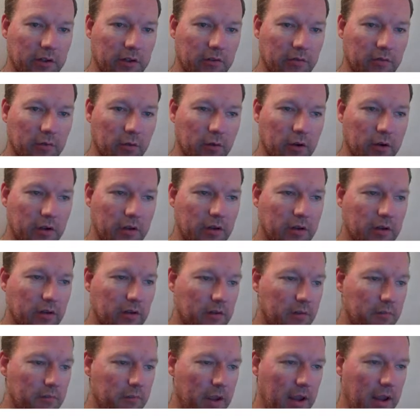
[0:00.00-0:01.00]
looking for it.
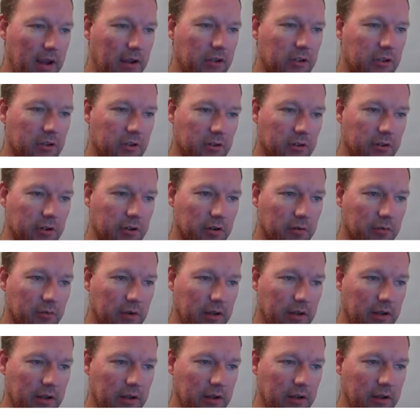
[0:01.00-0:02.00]
Make sure you're
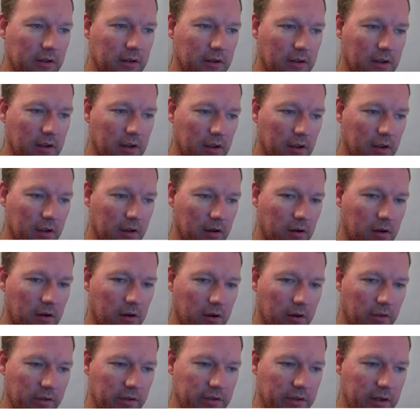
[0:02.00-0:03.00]
reading
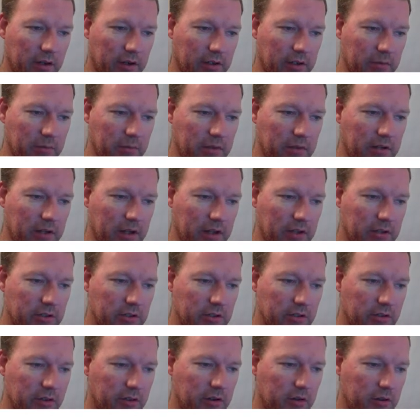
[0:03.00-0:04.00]
all the
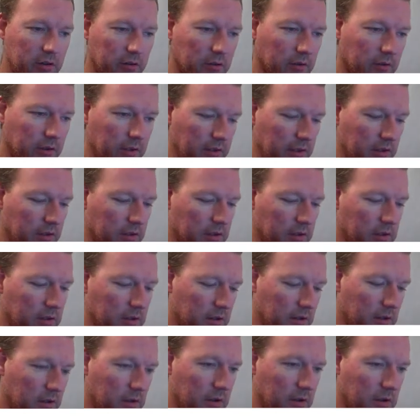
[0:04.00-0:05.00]
documentation thoroughly.
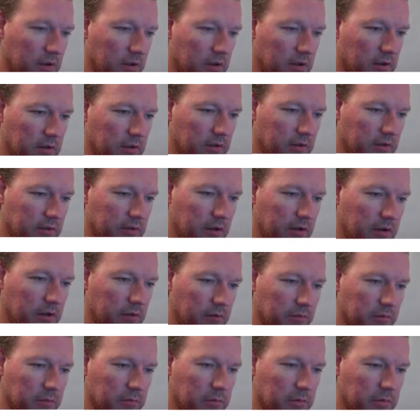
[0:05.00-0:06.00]

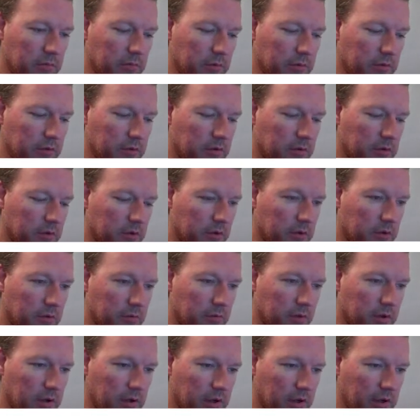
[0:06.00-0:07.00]
So remember,
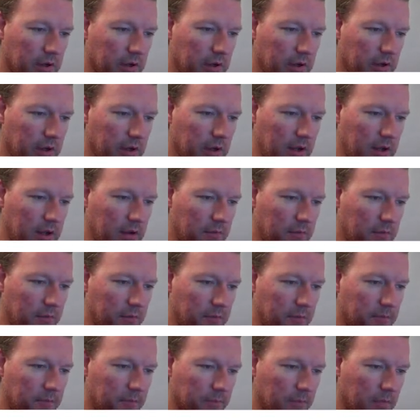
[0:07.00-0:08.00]

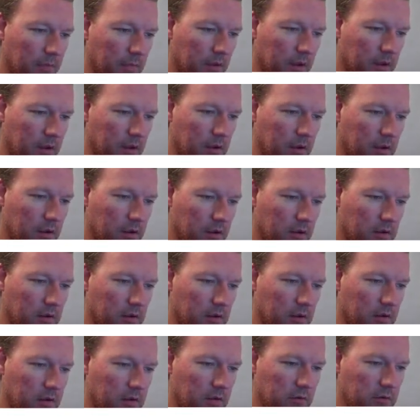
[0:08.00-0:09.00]
Pygame,
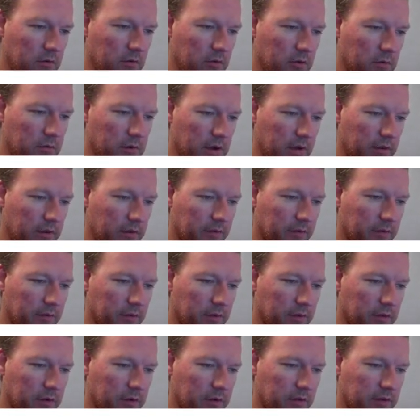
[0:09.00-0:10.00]
you knew about the
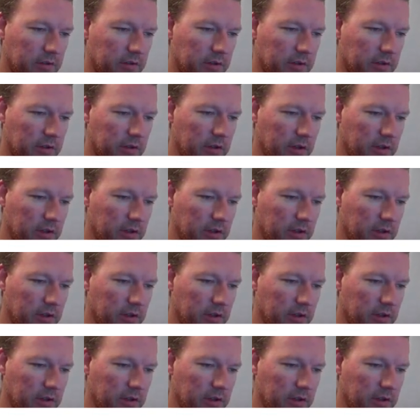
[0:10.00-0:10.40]
font